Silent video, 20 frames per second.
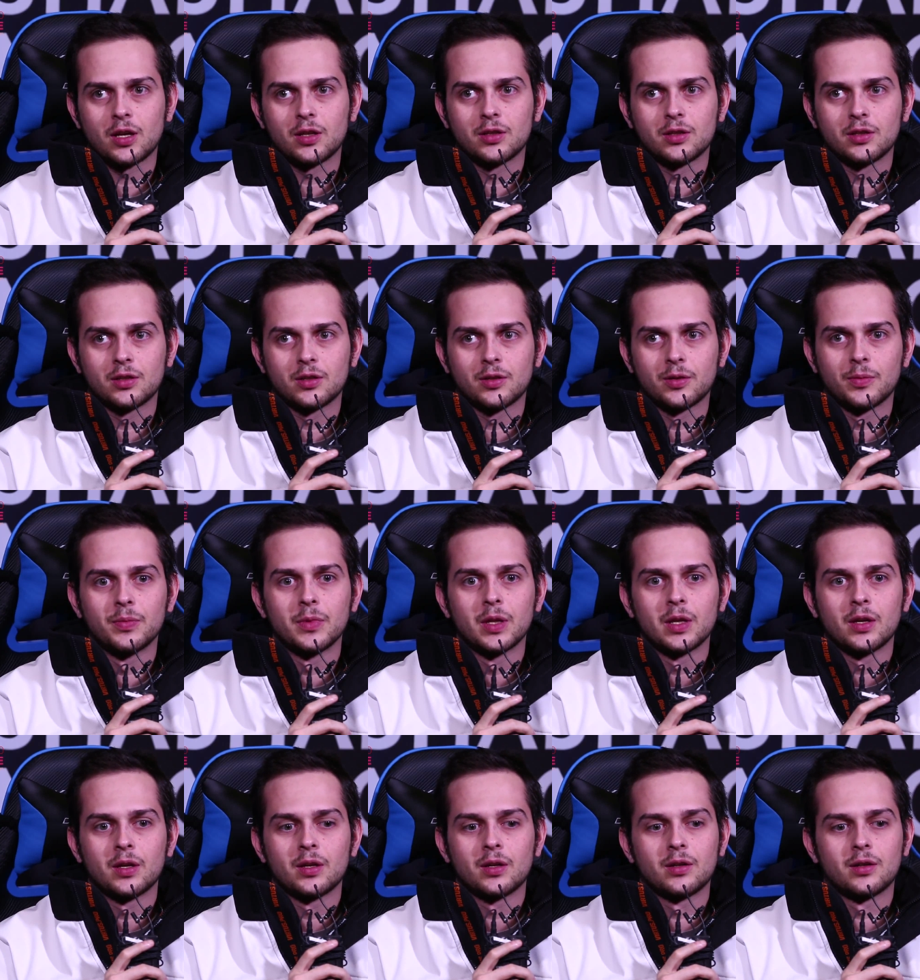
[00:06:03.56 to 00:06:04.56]
and
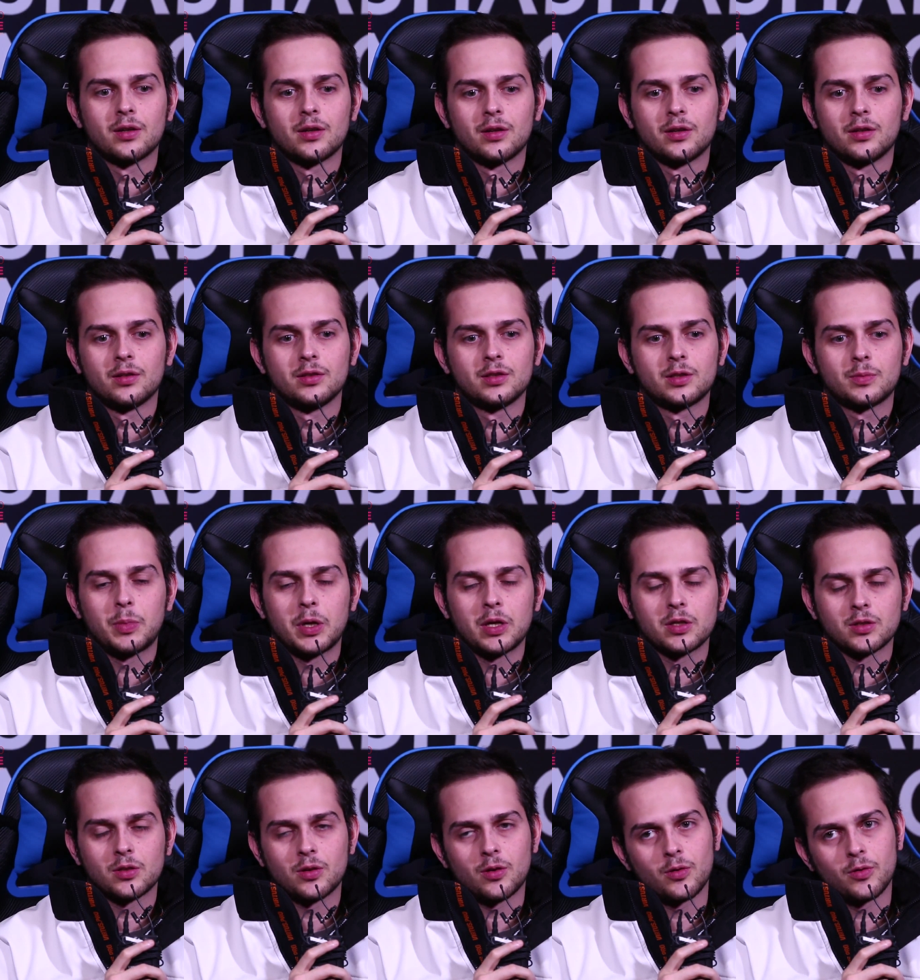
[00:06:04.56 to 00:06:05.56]
it
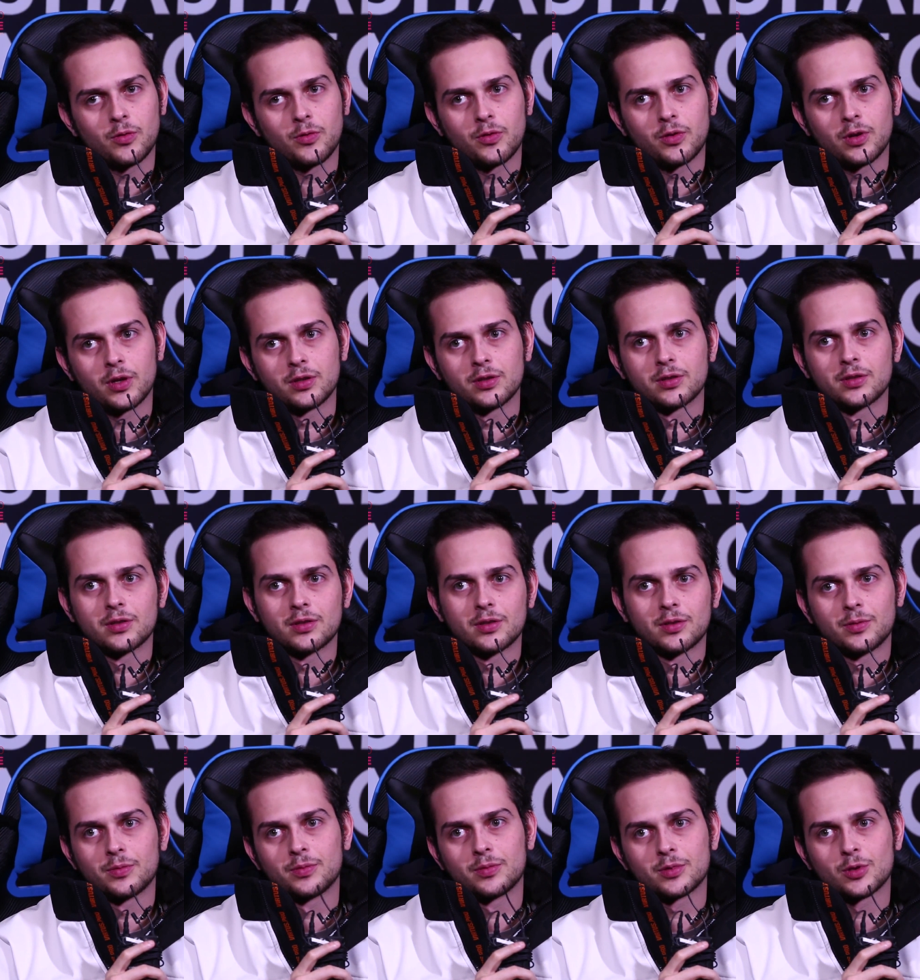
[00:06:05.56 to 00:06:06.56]
pays off. And
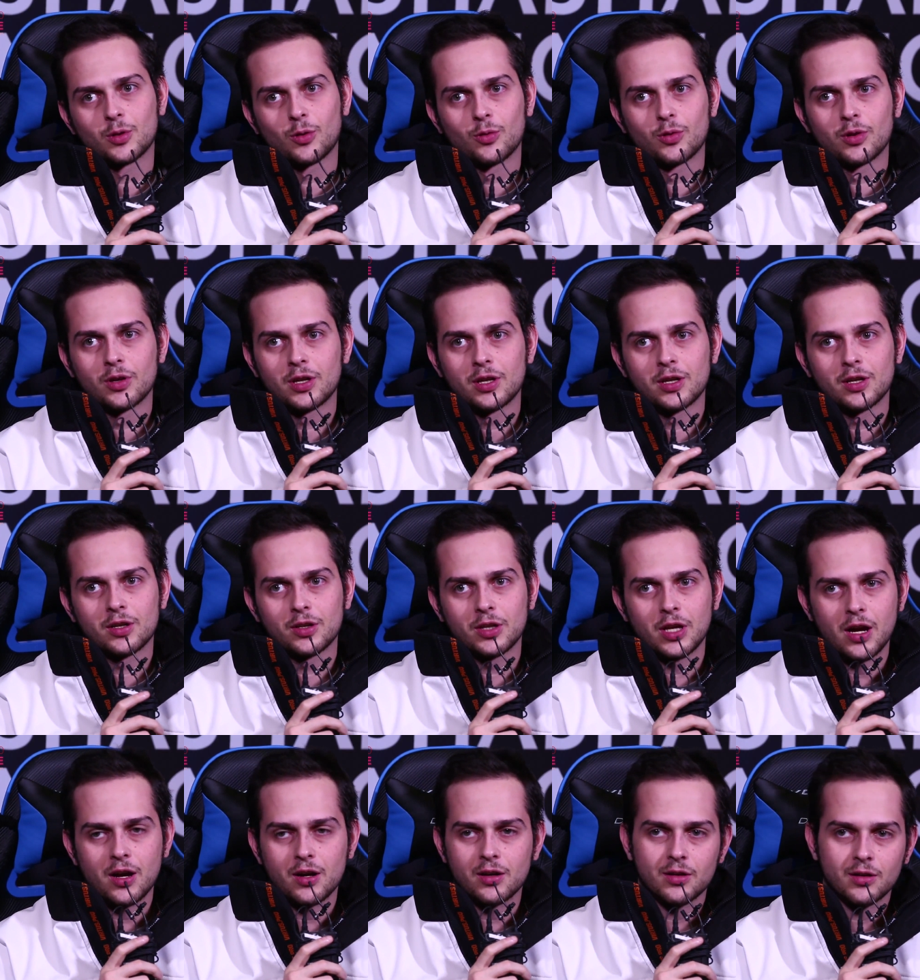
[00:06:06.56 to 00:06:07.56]
so here
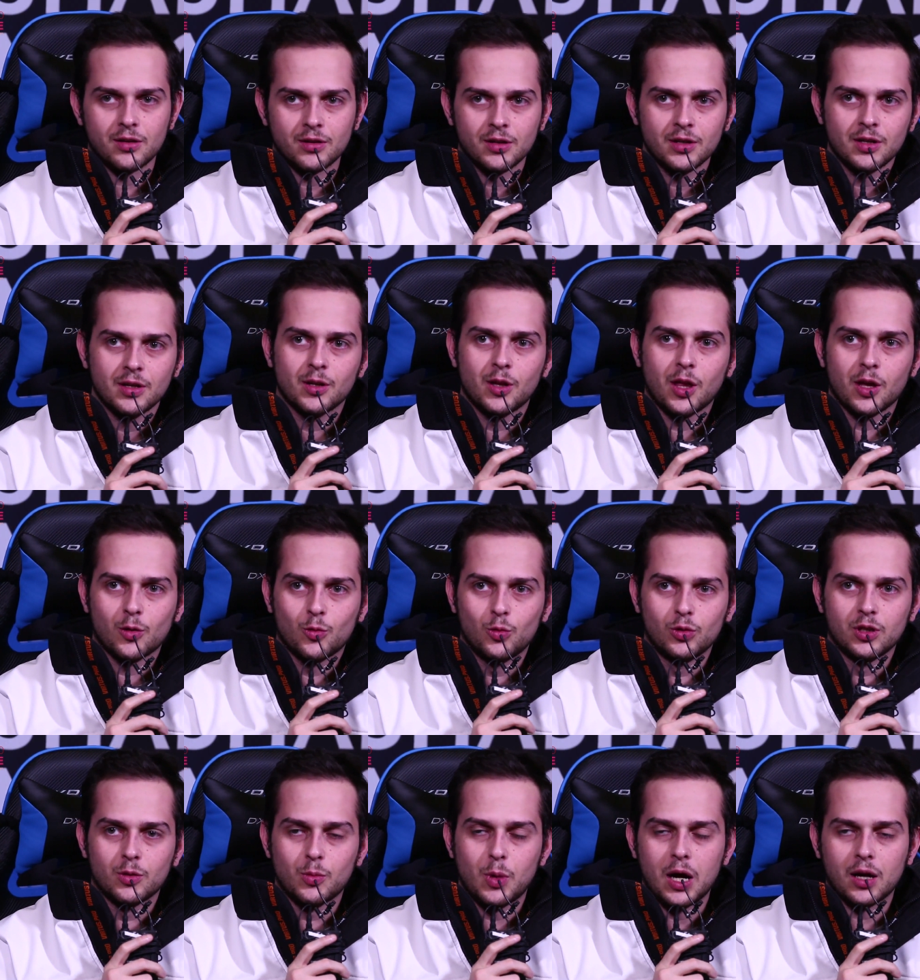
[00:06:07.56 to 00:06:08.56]
they are, like
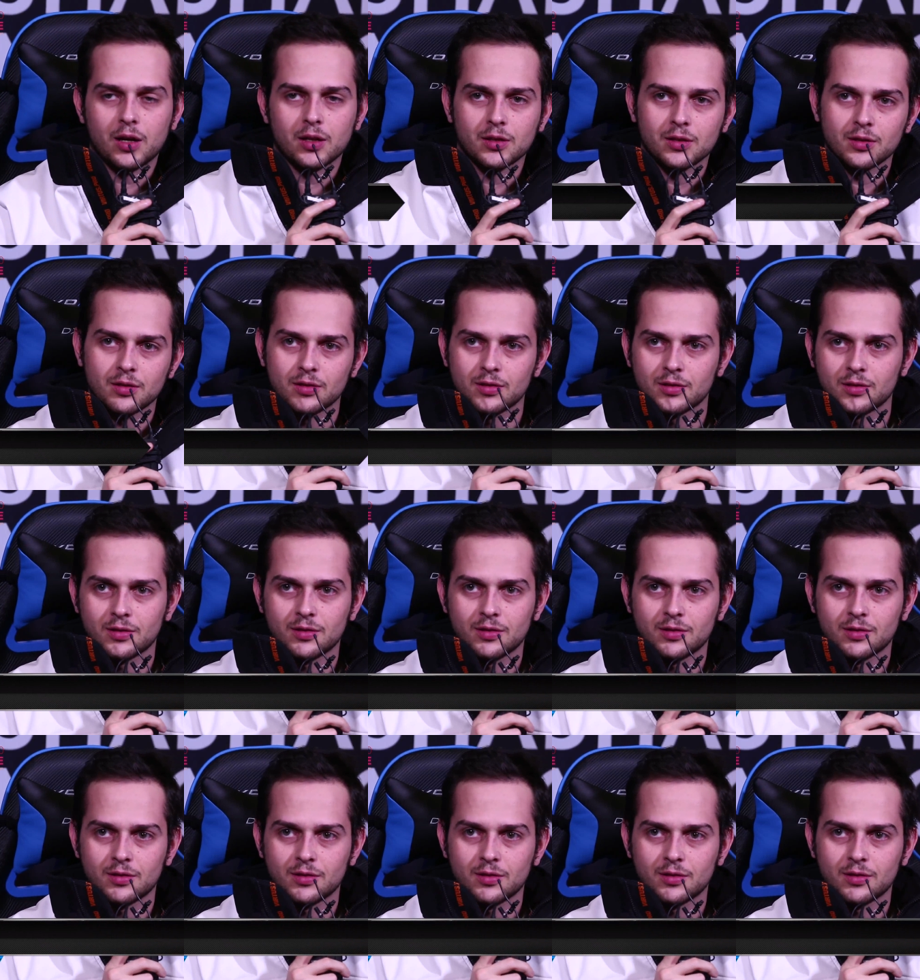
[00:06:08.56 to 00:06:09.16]
winner bracket.